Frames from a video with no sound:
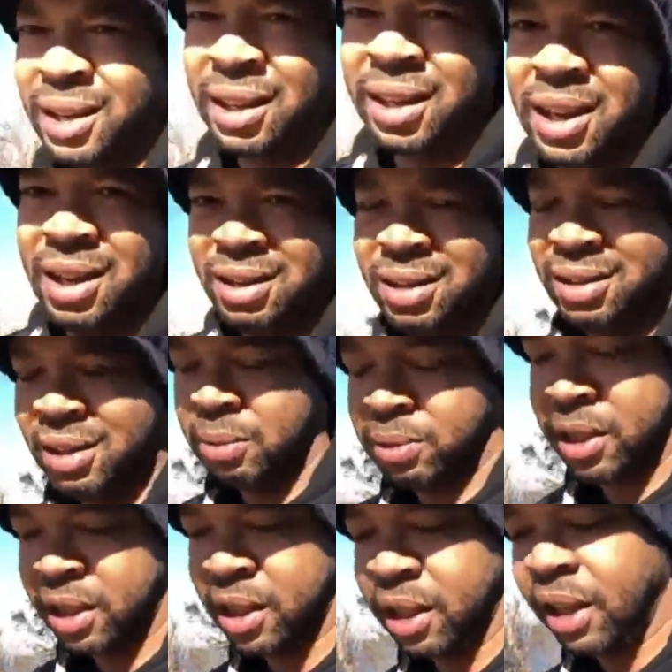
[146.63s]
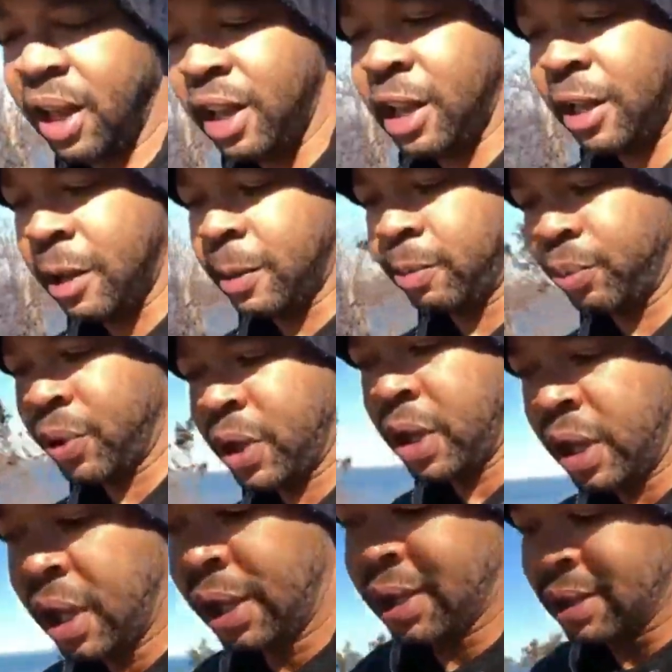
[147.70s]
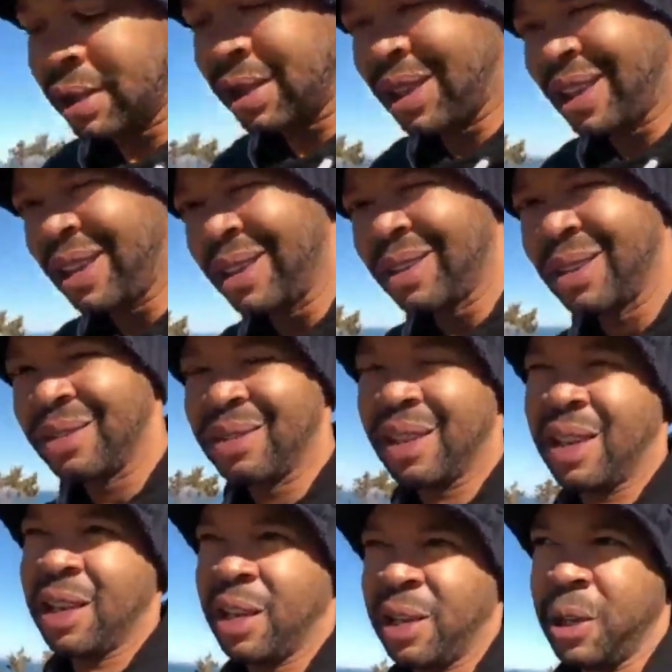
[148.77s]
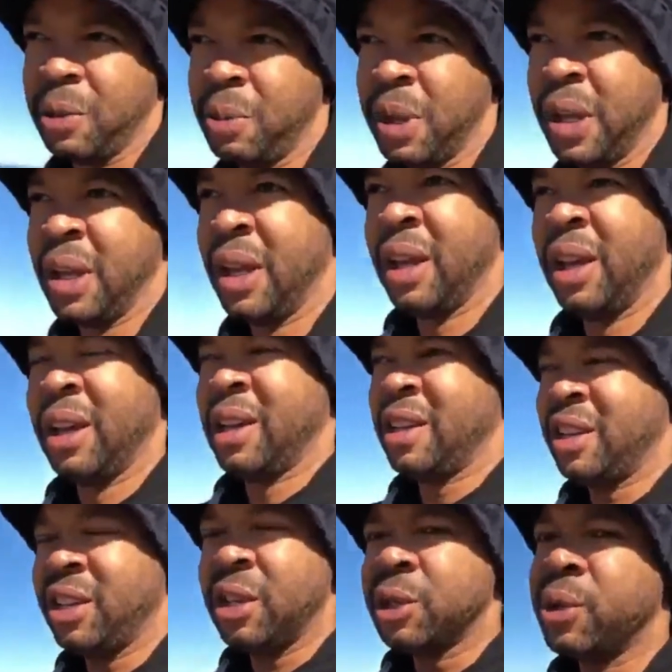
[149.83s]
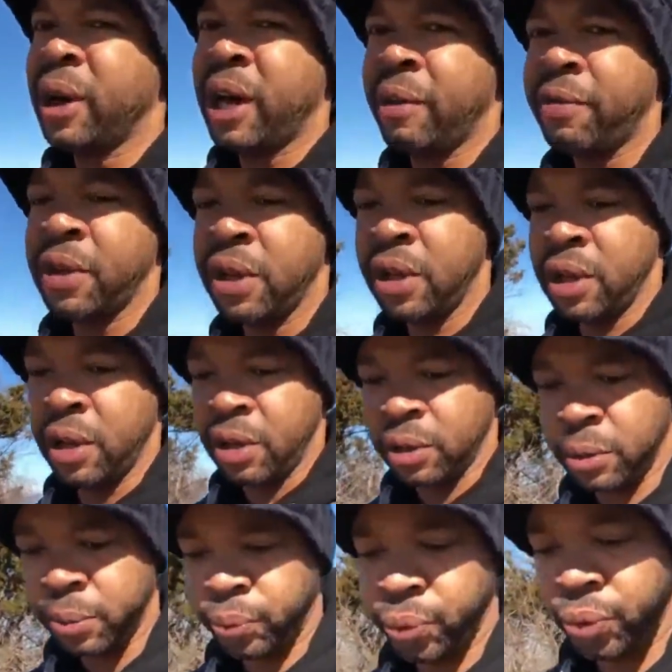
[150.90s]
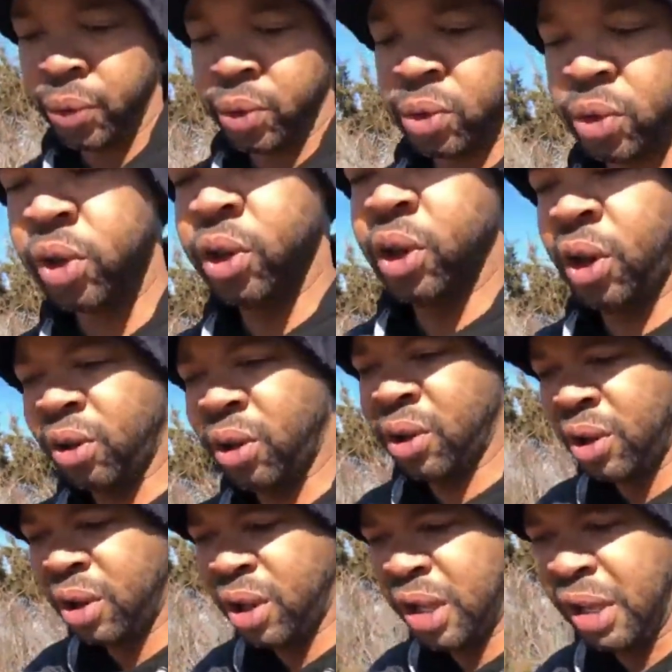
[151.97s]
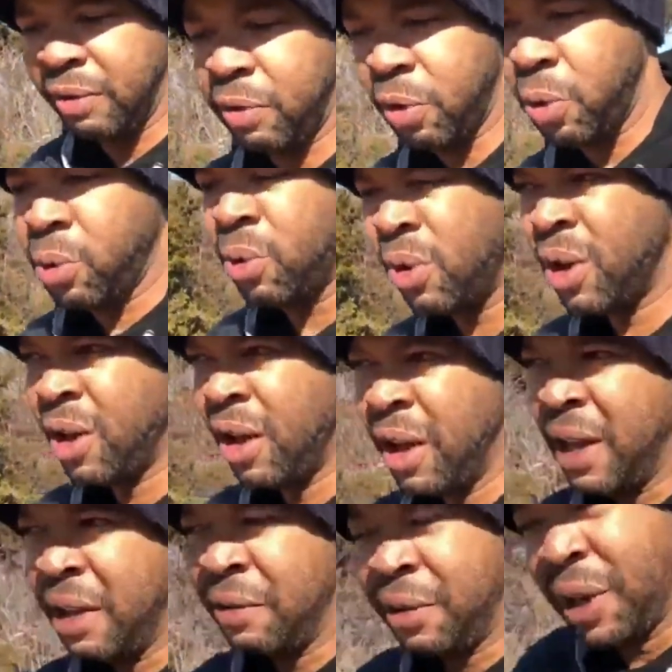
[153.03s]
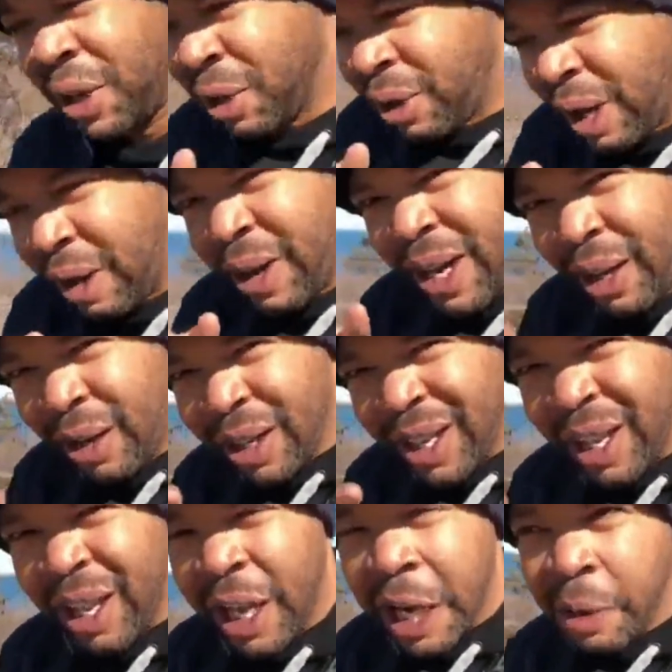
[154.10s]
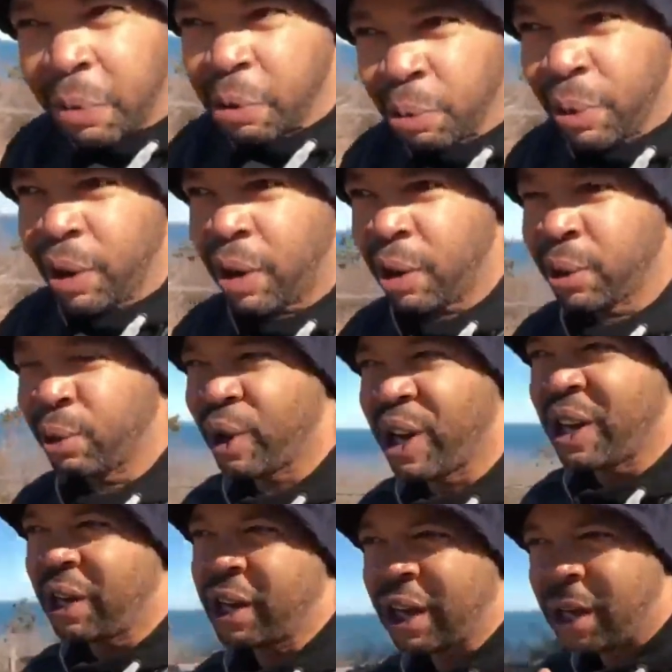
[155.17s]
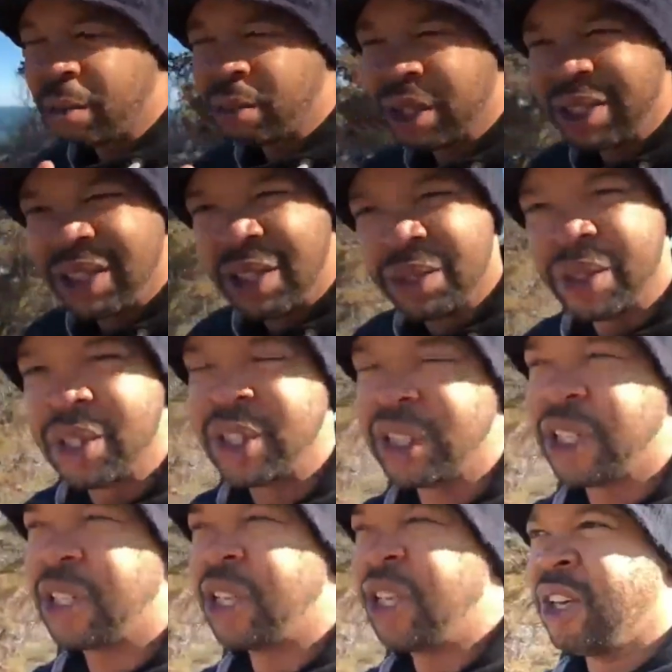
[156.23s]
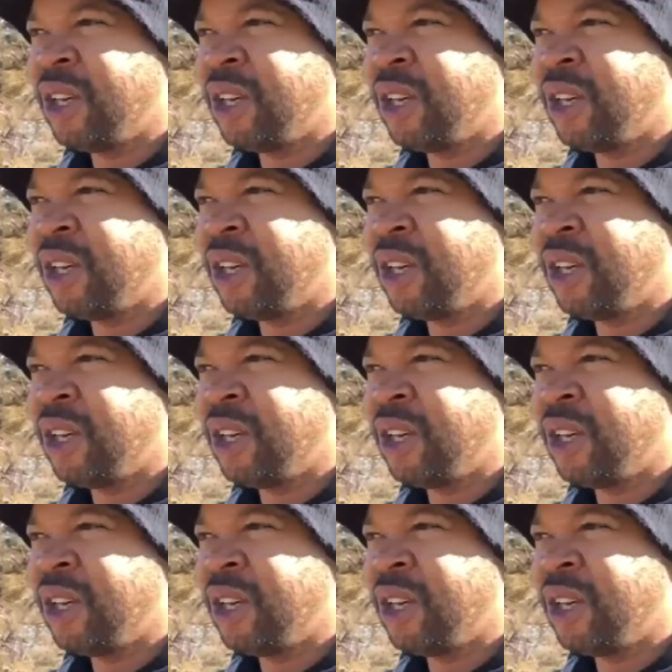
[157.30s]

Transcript: the concept of the game has stayed the same year after year. You know, if you figure out how to aim the ball right, how much energy